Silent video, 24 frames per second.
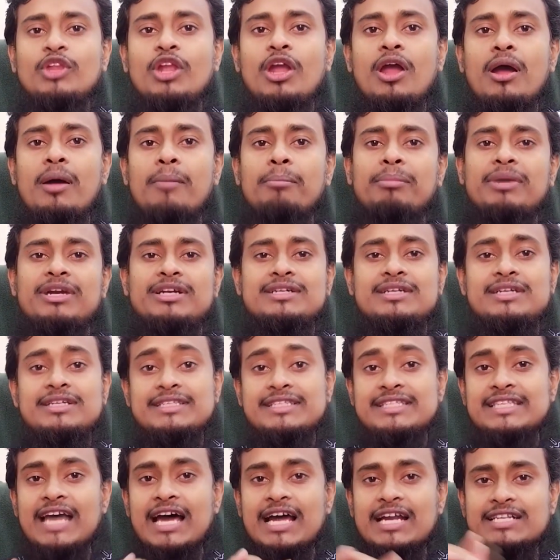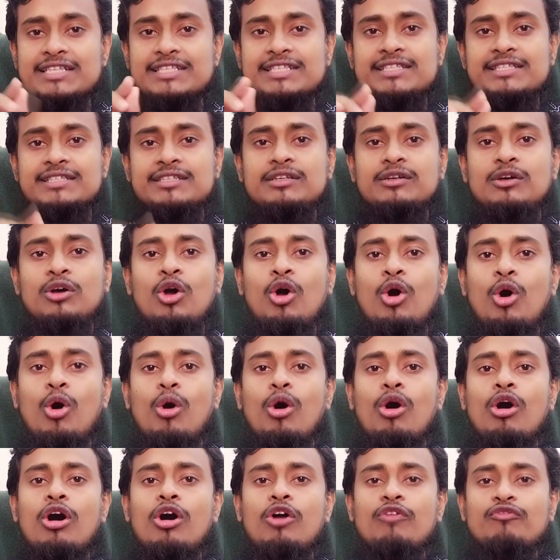but search
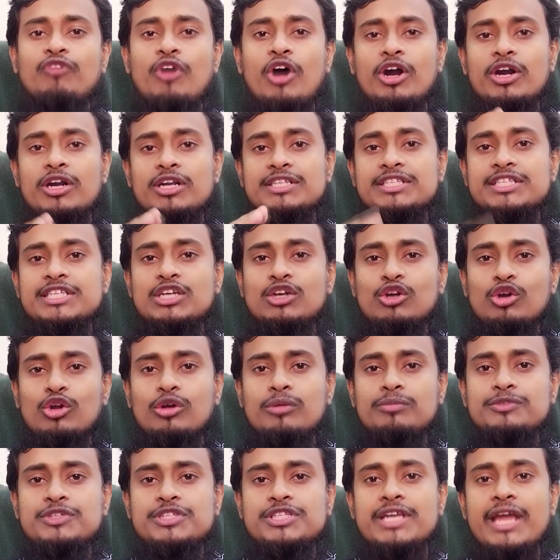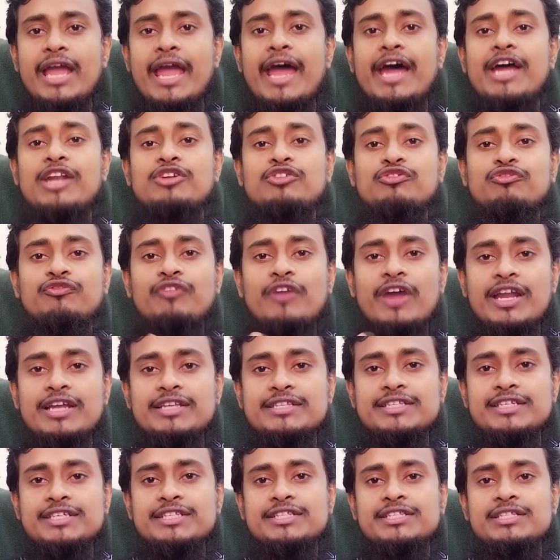for synonyms and
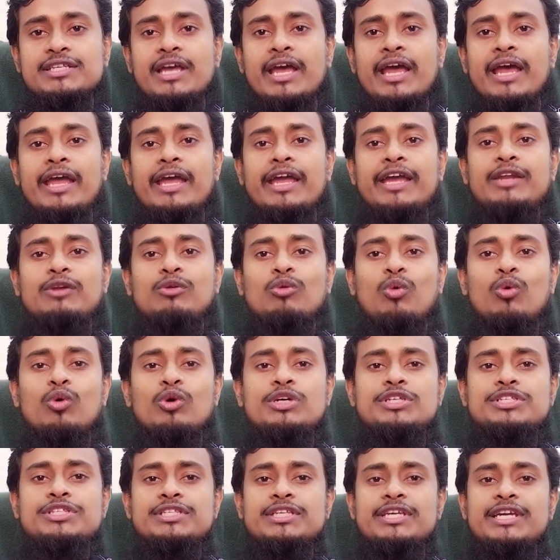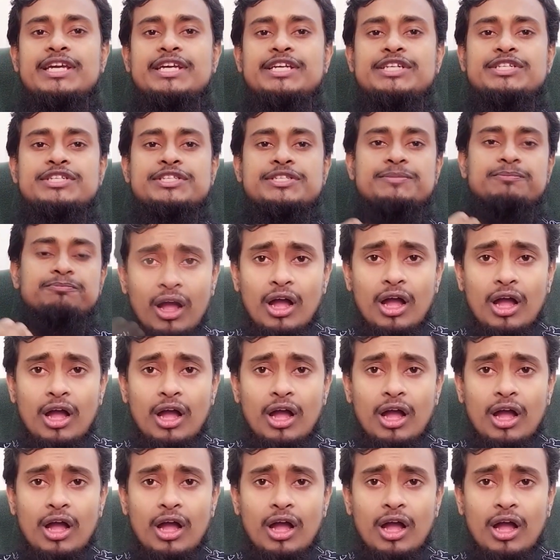phrases in which it's